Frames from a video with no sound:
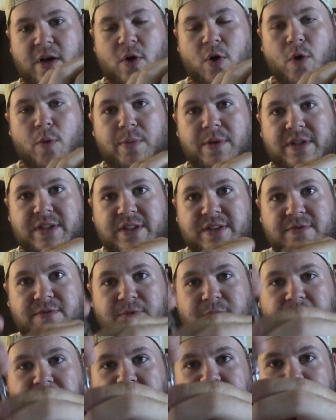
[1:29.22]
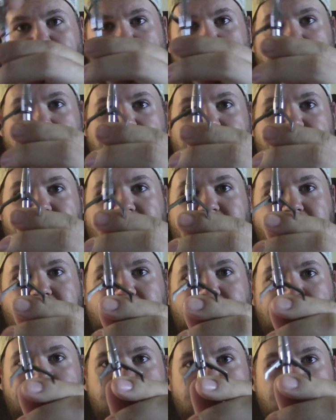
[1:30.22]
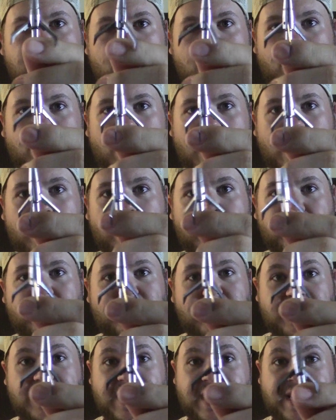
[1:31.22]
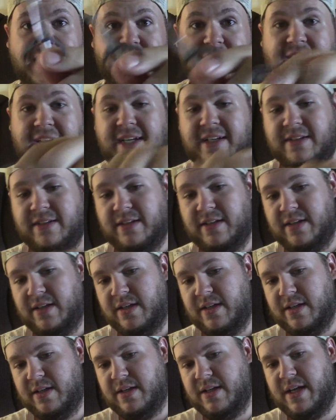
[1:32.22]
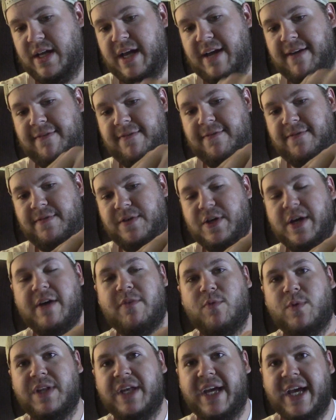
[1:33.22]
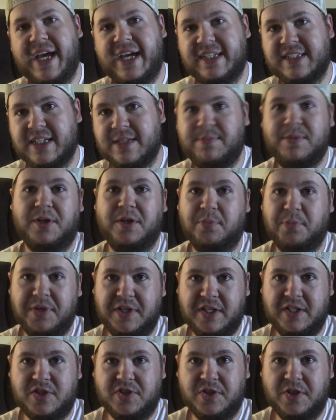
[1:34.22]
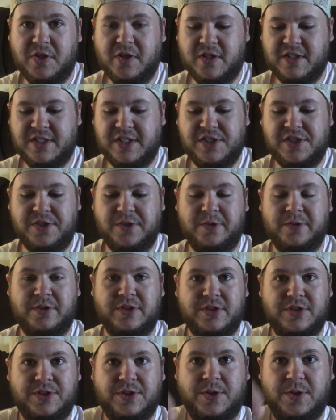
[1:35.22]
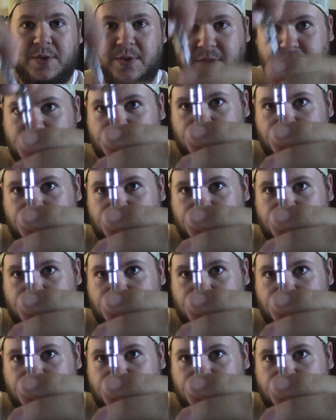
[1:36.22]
opens freely and easily, no problem, just like that. If you have one that hangs up, it could potentially cause issues. So,